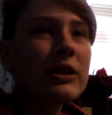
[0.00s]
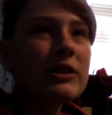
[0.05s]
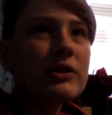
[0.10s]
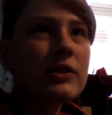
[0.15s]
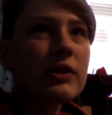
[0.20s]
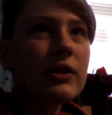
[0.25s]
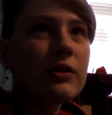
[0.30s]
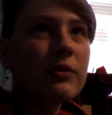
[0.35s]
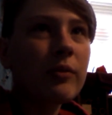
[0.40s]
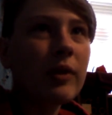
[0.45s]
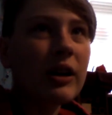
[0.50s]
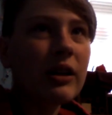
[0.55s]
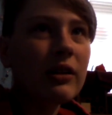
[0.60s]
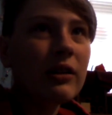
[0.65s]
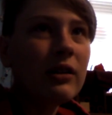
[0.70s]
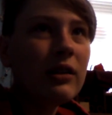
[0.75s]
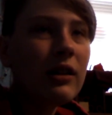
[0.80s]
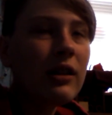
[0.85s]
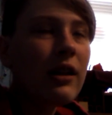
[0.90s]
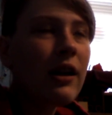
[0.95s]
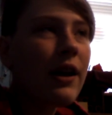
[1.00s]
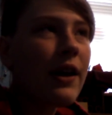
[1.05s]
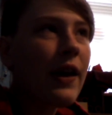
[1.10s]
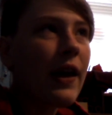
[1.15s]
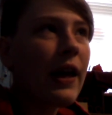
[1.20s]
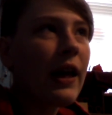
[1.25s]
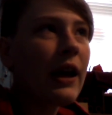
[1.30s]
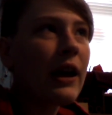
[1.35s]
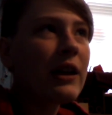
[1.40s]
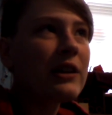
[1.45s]
but then he went to
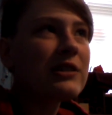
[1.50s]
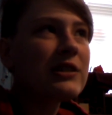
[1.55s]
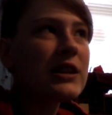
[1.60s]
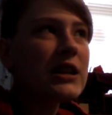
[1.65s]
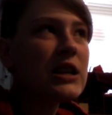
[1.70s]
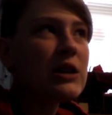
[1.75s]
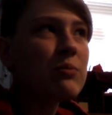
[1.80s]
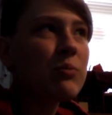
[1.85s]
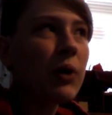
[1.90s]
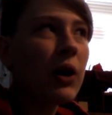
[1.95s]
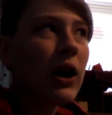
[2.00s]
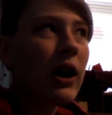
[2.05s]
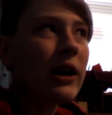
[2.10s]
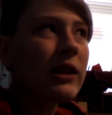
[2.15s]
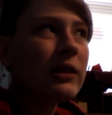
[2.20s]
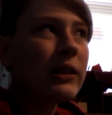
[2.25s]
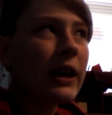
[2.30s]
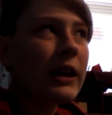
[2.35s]
Goodwill and